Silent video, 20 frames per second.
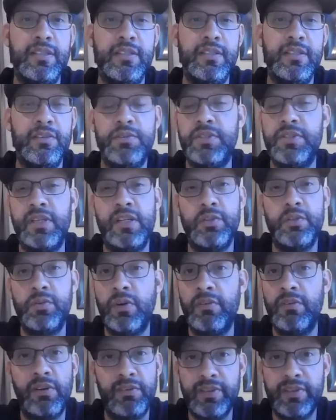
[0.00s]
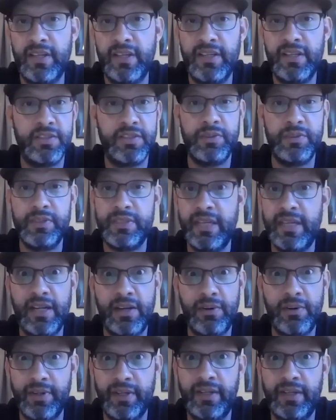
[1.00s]
or instead of 12-hour days, doing
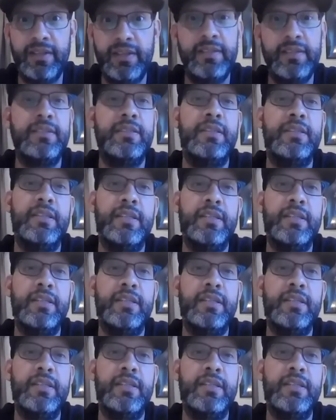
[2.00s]
10-hour days,